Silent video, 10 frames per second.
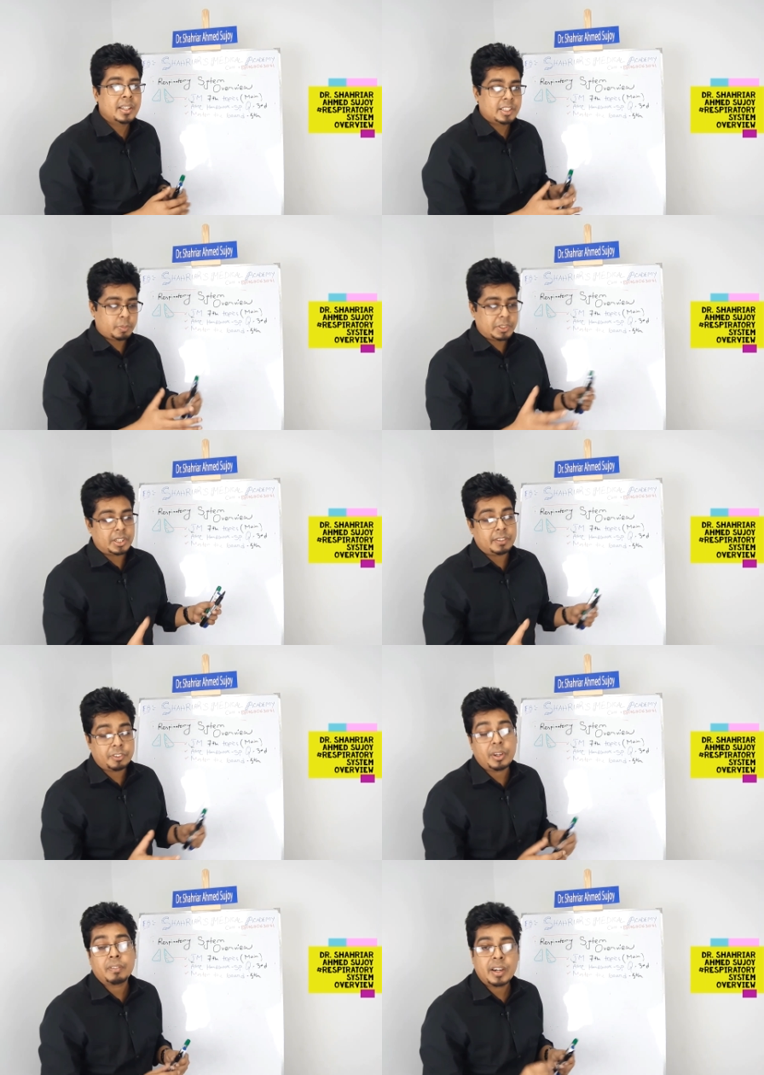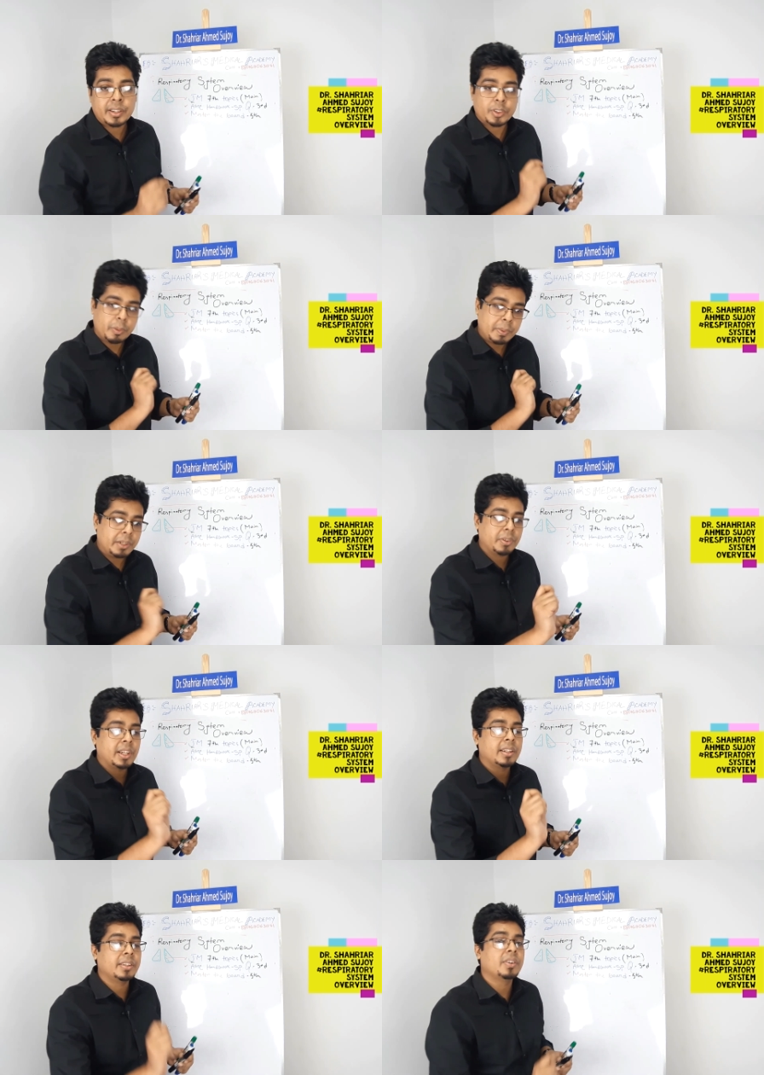especially if you have hard copy, you
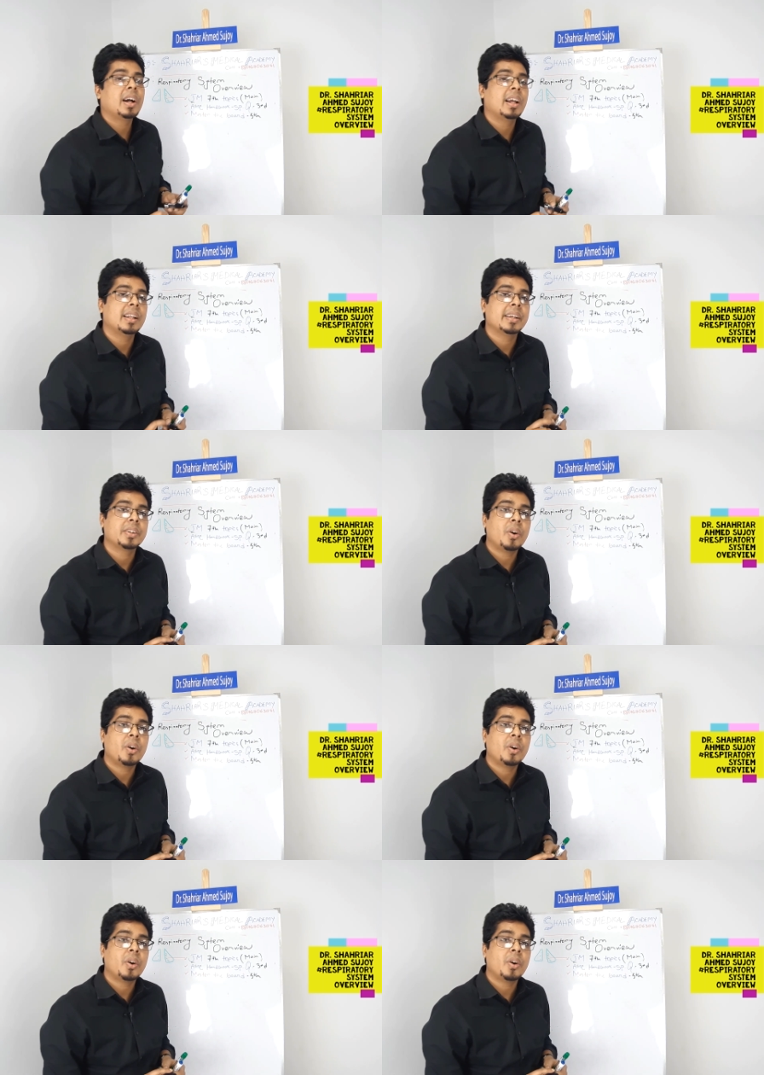can highlight